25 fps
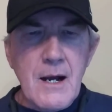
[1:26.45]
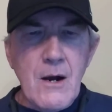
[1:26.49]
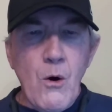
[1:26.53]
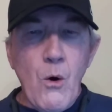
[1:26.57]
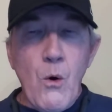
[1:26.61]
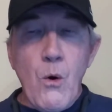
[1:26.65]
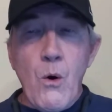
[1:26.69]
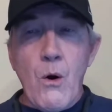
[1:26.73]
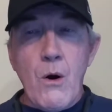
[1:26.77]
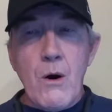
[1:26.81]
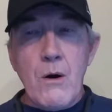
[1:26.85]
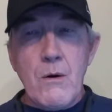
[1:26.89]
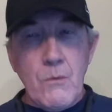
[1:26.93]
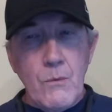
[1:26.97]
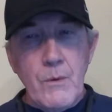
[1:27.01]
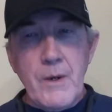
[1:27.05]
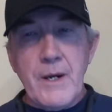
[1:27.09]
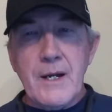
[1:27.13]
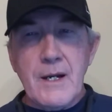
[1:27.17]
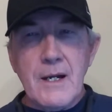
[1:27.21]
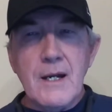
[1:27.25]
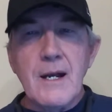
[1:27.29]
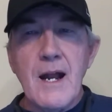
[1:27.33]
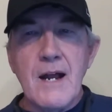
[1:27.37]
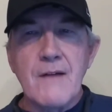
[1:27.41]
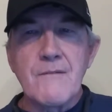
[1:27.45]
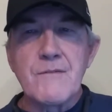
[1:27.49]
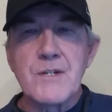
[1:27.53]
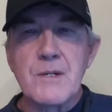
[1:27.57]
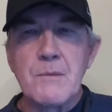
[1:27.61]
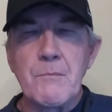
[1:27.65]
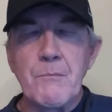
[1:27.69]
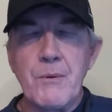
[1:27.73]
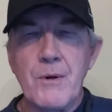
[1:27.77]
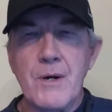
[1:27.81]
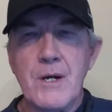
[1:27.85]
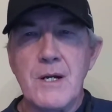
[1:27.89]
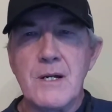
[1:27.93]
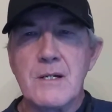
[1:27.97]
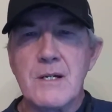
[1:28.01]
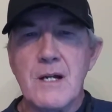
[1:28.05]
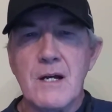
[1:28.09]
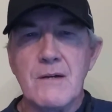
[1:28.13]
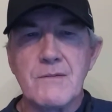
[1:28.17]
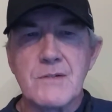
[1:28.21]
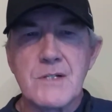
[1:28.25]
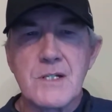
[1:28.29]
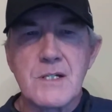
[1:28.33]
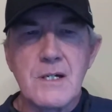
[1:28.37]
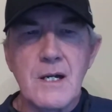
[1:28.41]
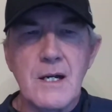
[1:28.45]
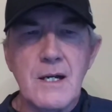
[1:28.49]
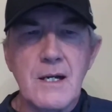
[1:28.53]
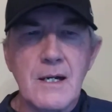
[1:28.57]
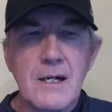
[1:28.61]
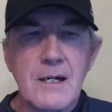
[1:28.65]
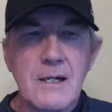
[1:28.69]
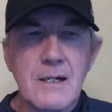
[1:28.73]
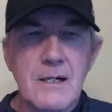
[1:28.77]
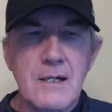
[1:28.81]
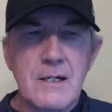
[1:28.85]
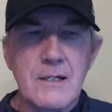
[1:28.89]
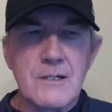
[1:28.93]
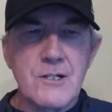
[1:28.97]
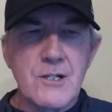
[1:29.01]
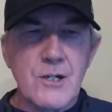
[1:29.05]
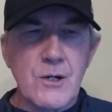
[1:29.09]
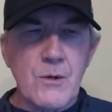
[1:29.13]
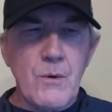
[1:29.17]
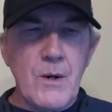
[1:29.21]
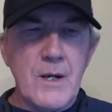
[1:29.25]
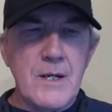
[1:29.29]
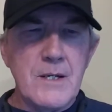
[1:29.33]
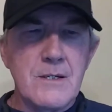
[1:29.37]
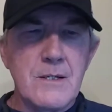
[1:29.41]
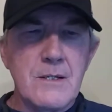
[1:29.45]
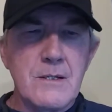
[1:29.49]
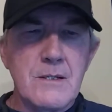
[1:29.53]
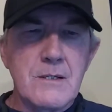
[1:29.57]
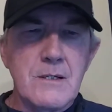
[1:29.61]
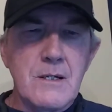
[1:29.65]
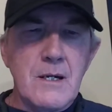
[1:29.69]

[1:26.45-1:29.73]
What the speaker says: or we can have some pretty devastating consequences.